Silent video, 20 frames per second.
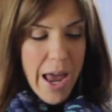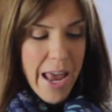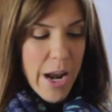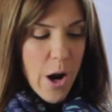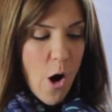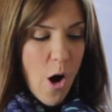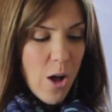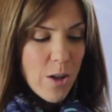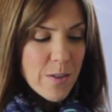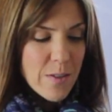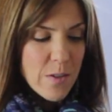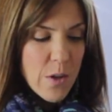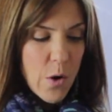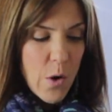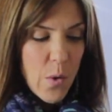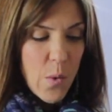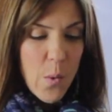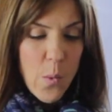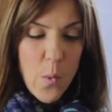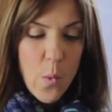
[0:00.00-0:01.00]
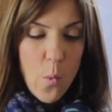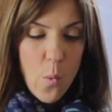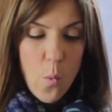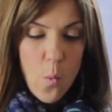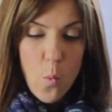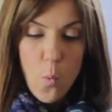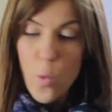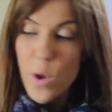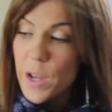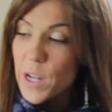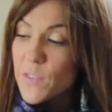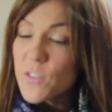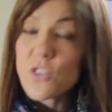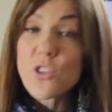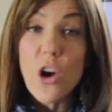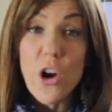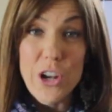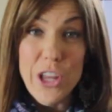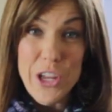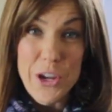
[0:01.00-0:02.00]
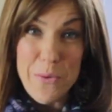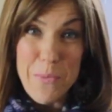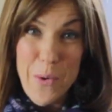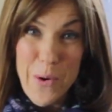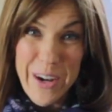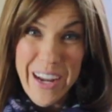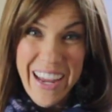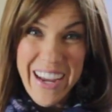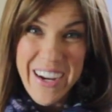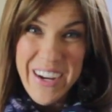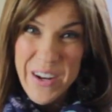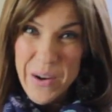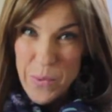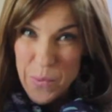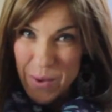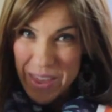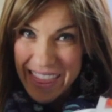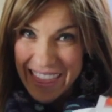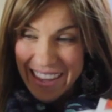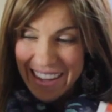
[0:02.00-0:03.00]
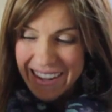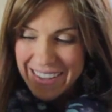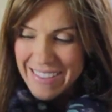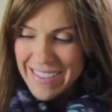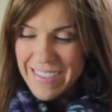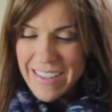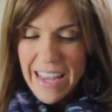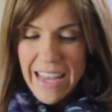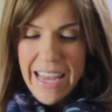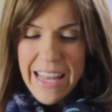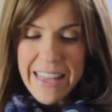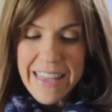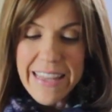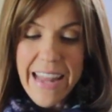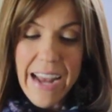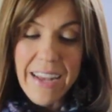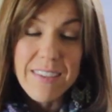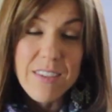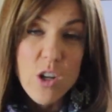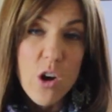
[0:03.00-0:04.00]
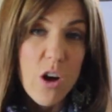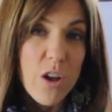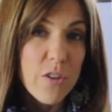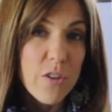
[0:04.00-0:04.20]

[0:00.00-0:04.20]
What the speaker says: it also, with starting your morning with these, next